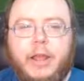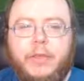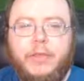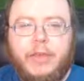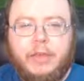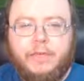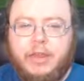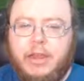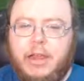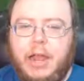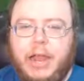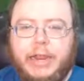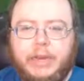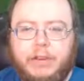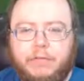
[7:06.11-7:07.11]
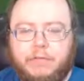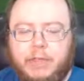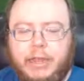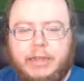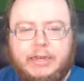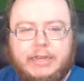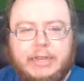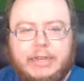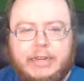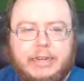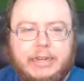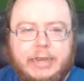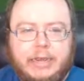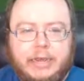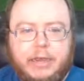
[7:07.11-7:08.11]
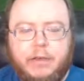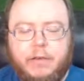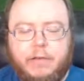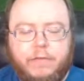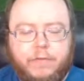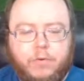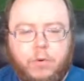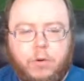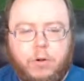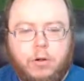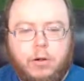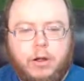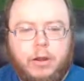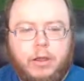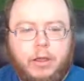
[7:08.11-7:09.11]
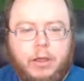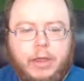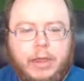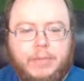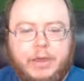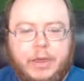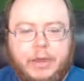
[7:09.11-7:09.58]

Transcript: Think of it kind of like TDD for API